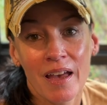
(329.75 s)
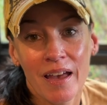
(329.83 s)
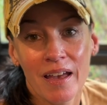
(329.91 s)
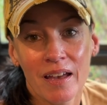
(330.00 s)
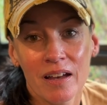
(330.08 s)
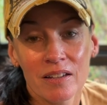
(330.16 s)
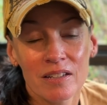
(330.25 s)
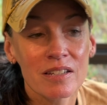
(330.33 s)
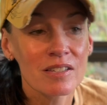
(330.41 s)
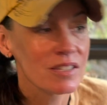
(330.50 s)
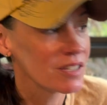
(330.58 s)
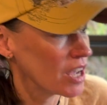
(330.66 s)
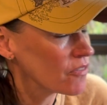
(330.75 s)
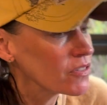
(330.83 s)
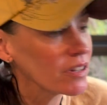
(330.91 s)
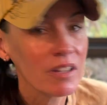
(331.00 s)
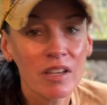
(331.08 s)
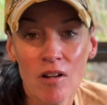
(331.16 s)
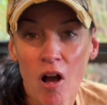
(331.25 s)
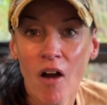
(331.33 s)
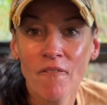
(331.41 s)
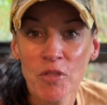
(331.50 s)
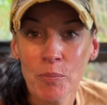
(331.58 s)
And it is definitely an off